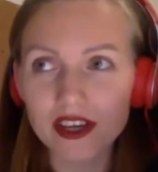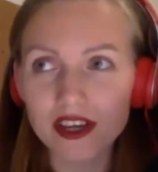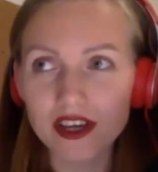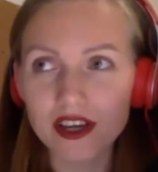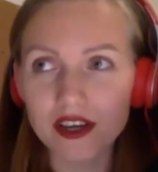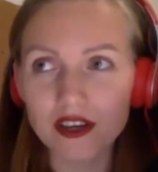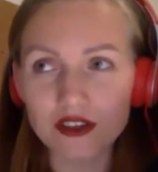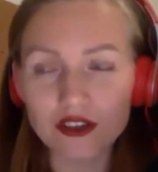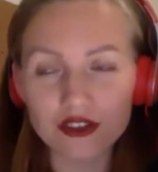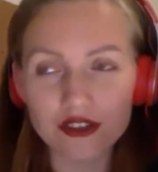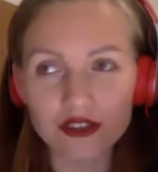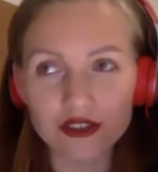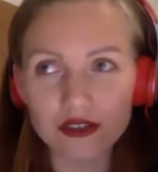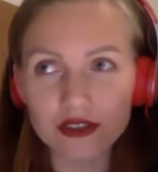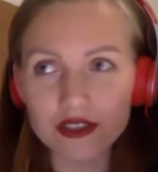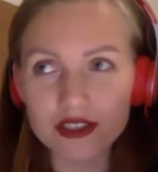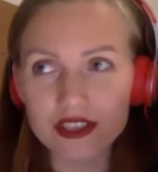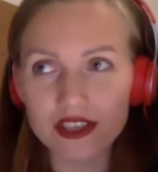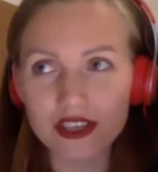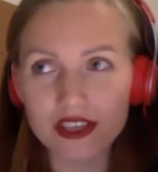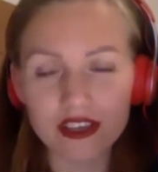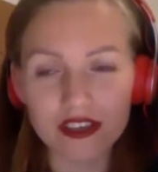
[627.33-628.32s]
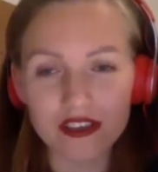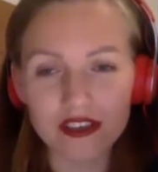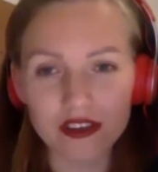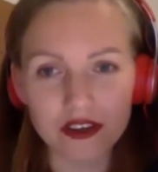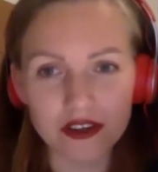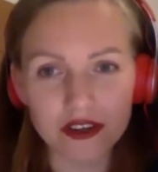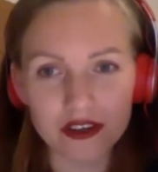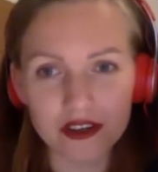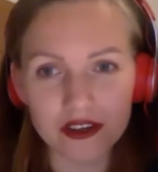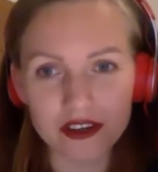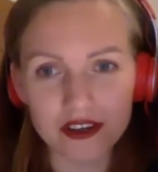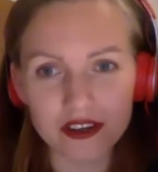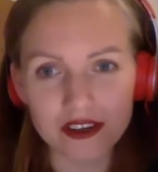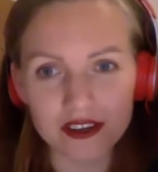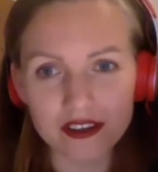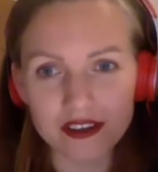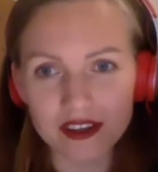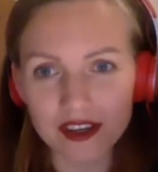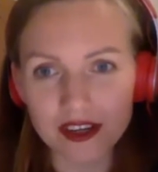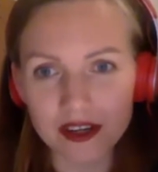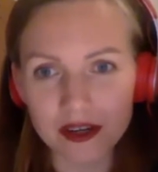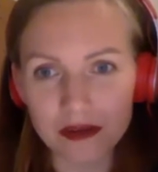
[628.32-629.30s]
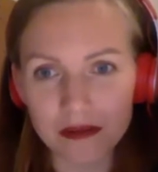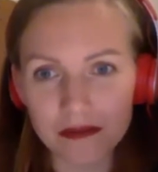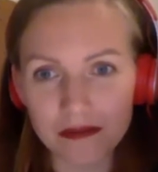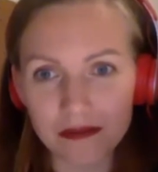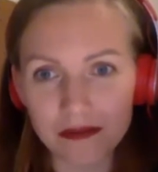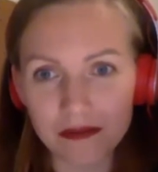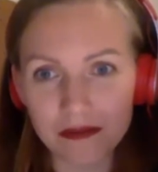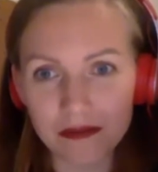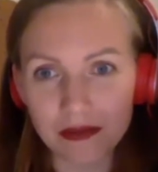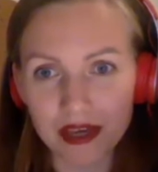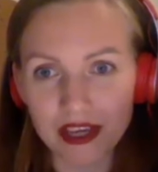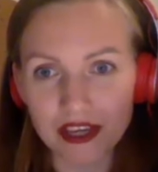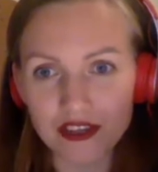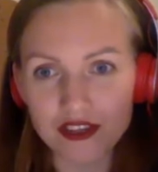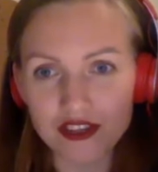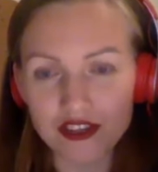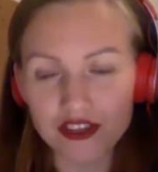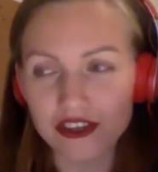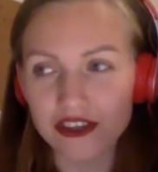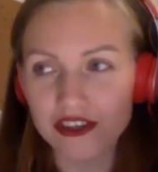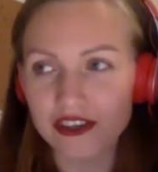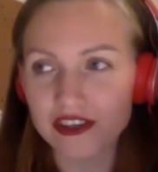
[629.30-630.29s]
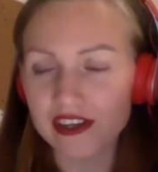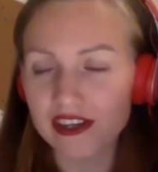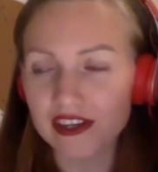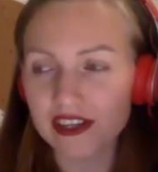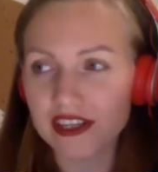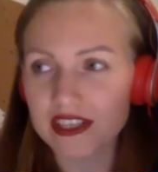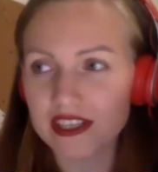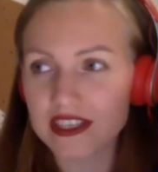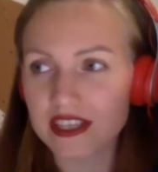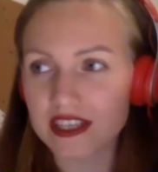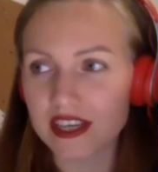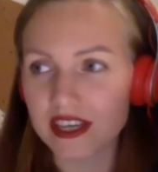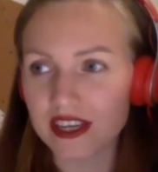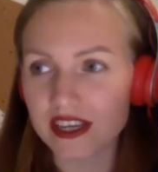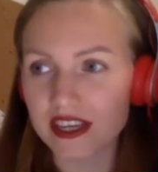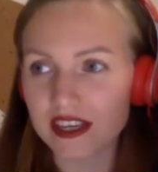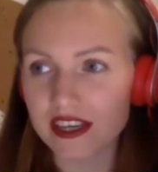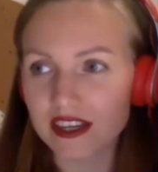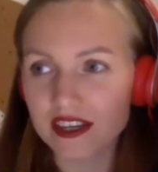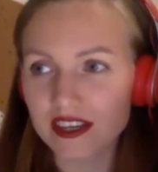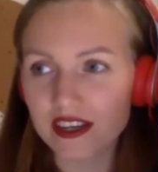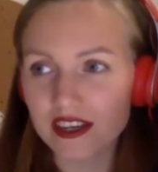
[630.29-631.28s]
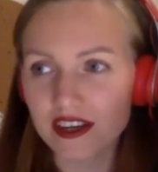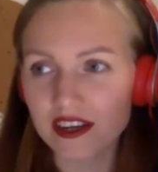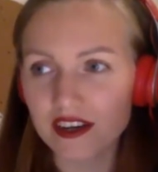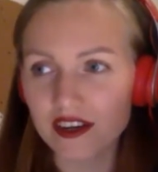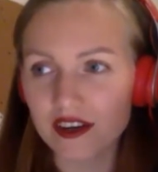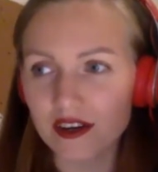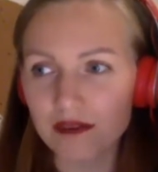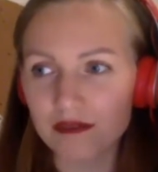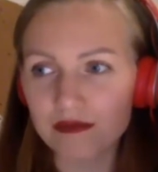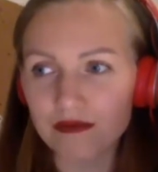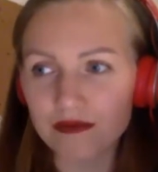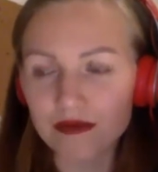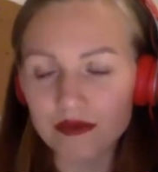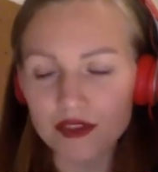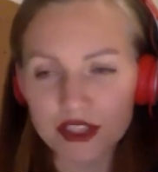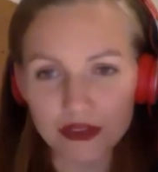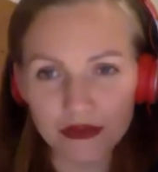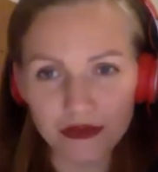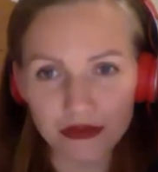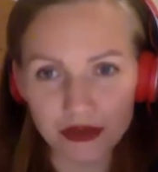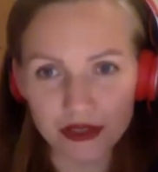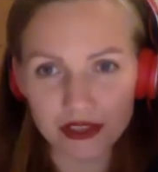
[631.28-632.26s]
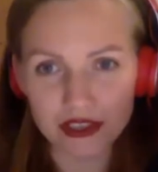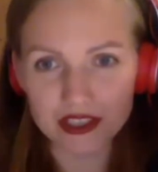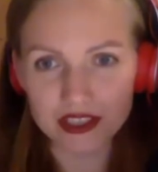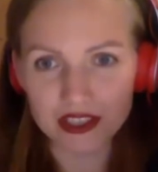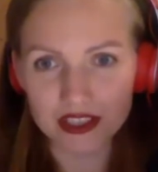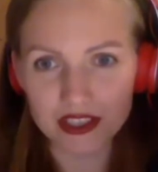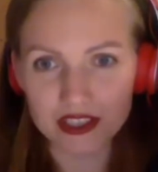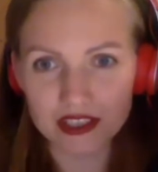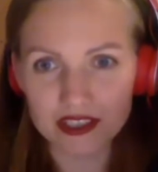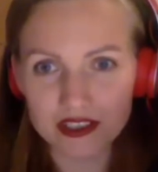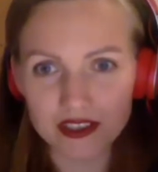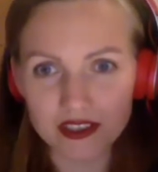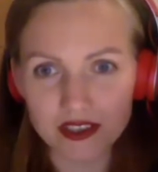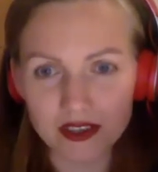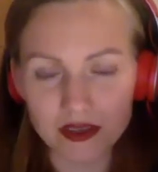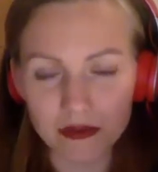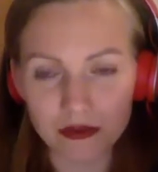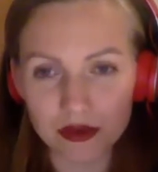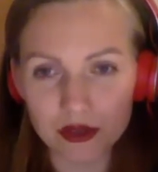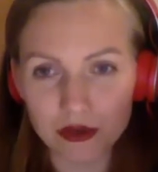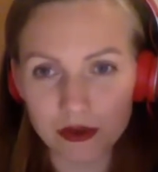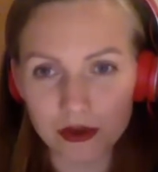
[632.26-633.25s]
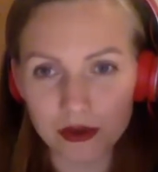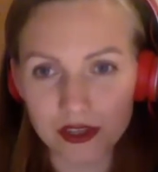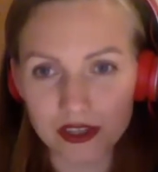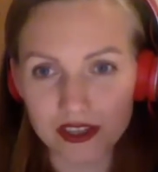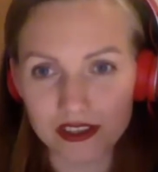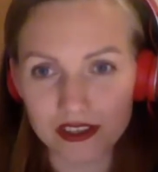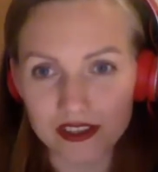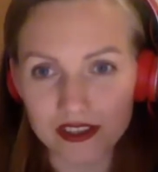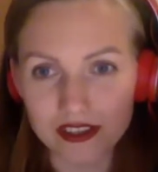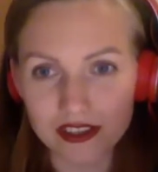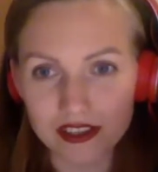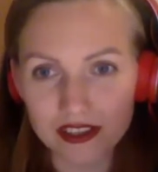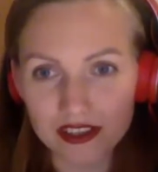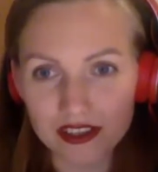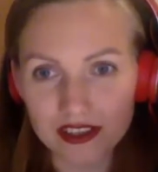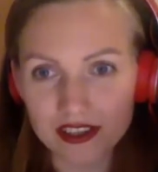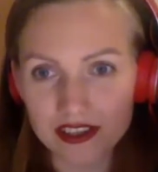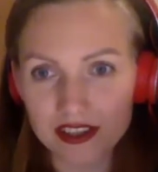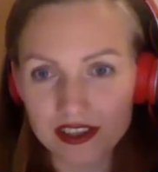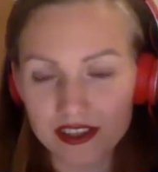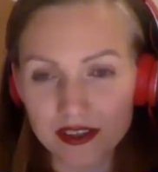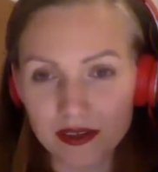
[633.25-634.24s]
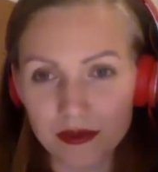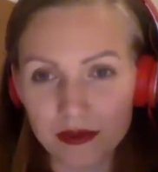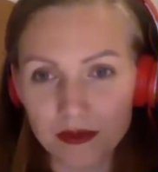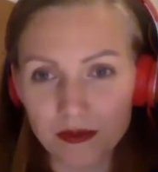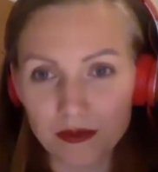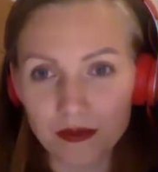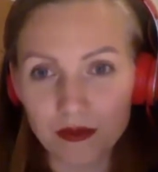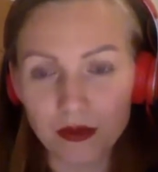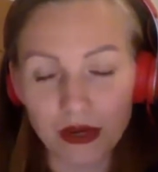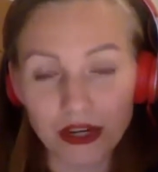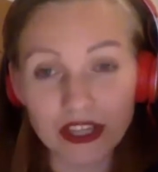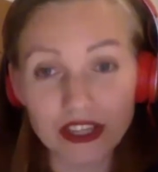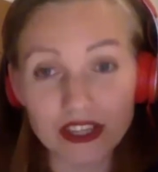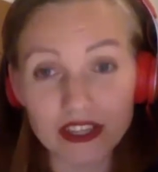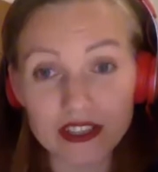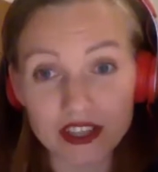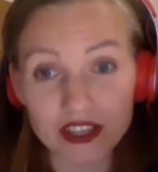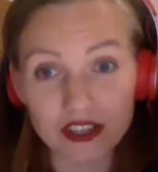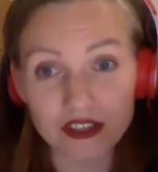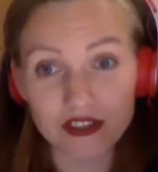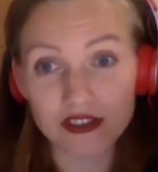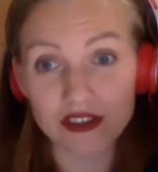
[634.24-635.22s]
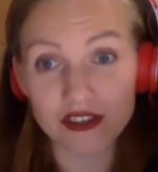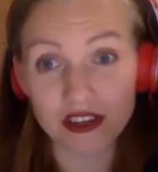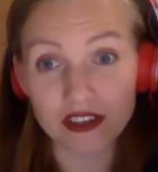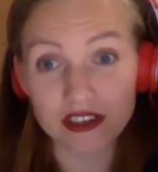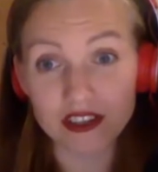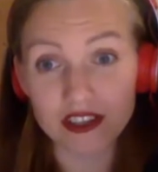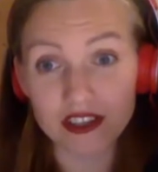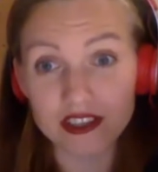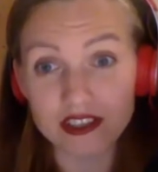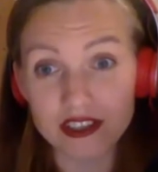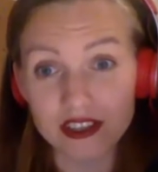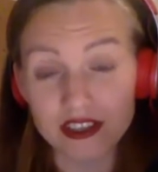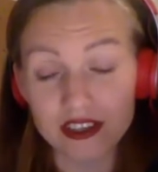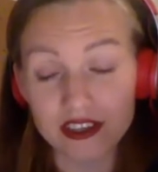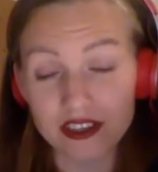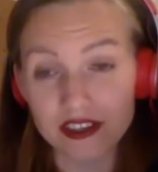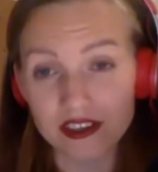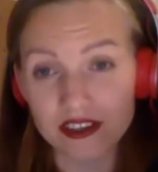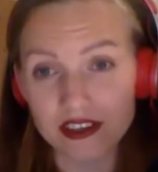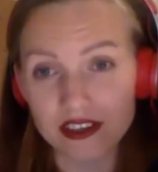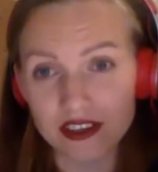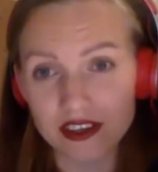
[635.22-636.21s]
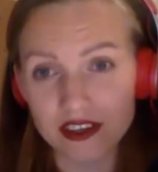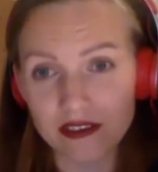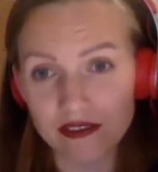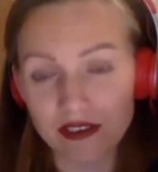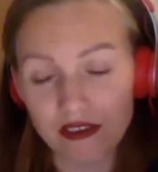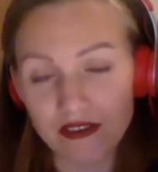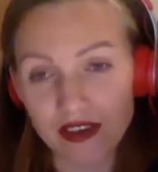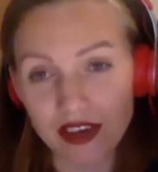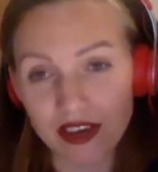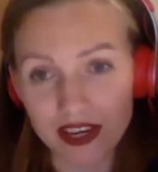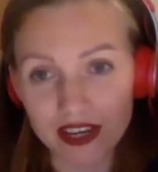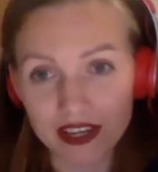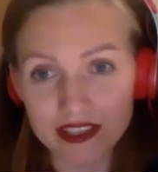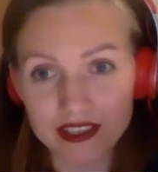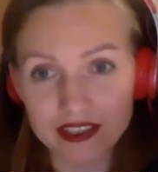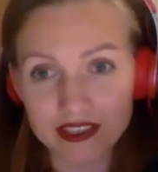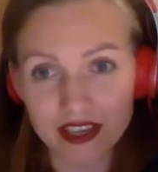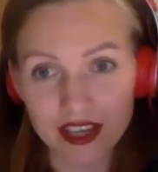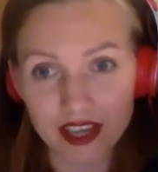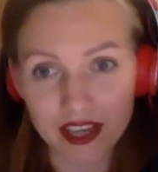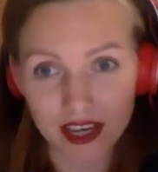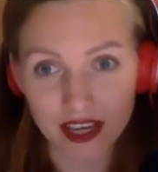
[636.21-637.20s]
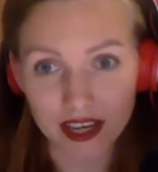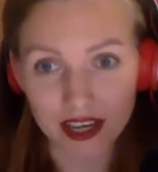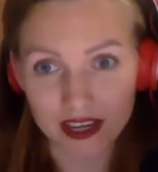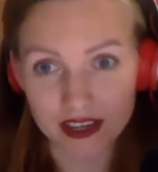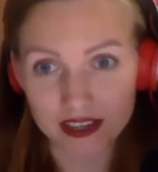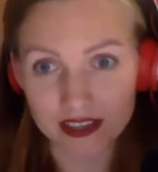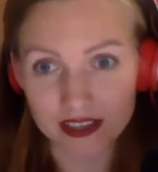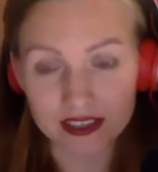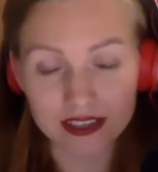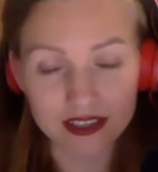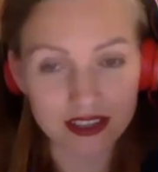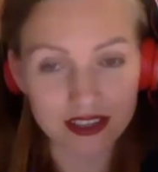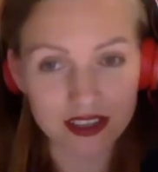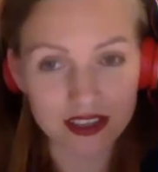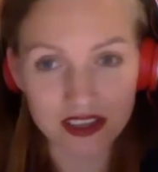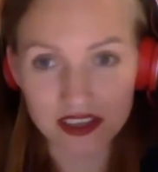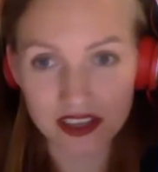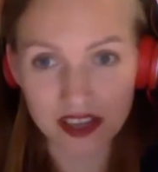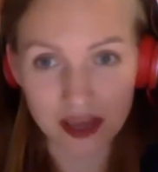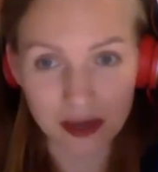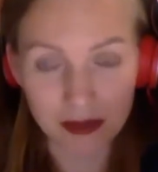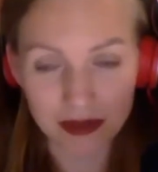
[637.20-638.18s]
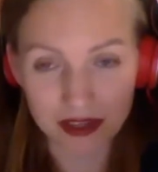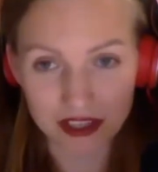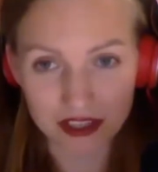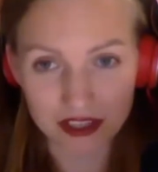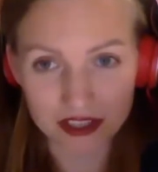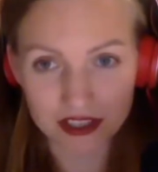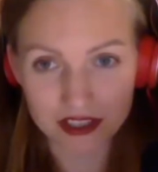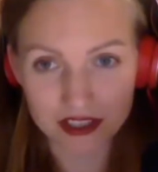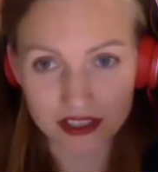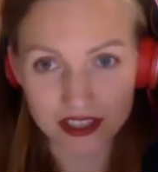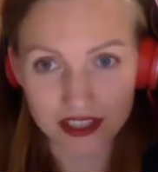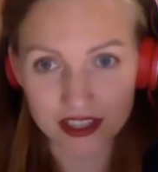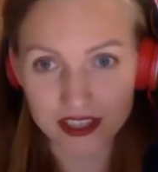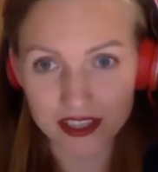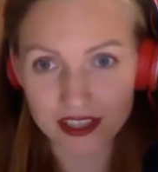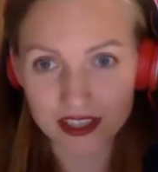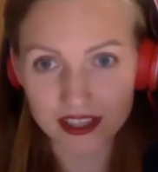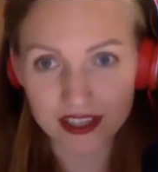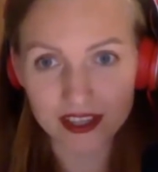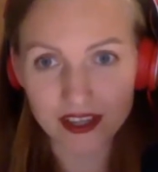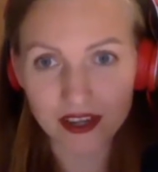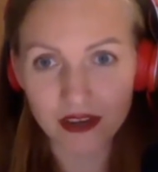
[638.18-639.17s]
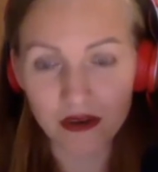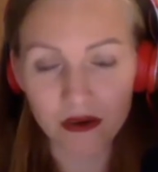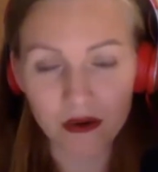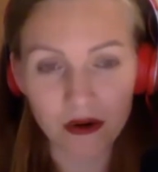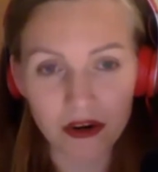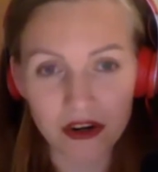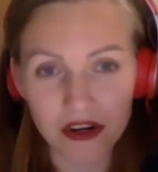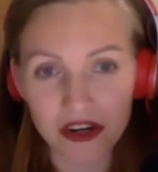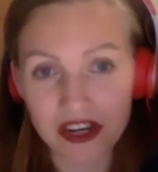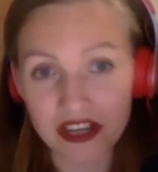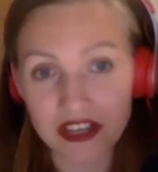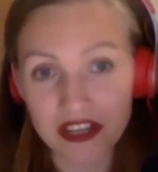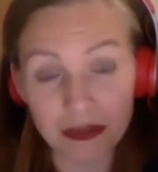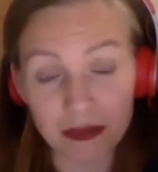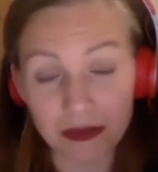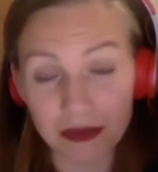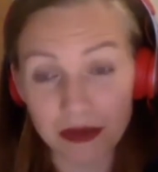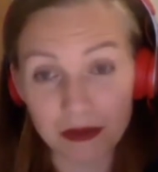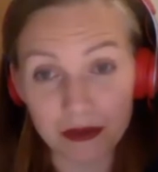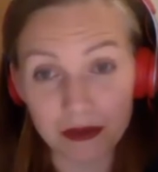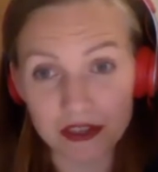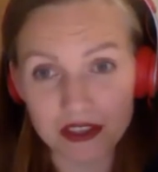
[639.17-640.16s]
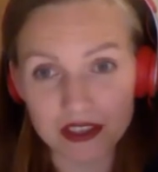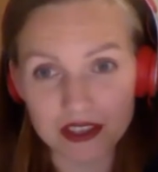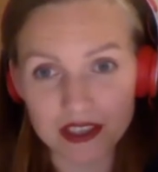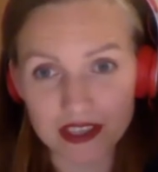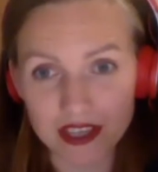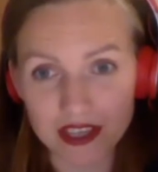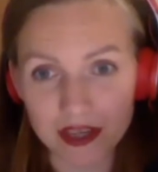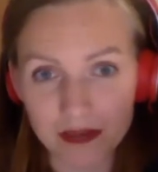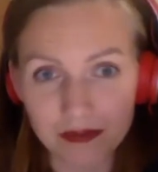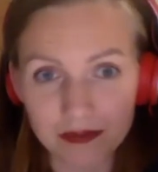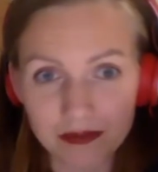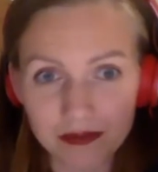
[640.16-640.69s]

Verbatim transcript: uh, do you see there are um, major, let's say, uh, differences in between uh, working as production actors in VFX and gaming industry, or is it pretty much the same?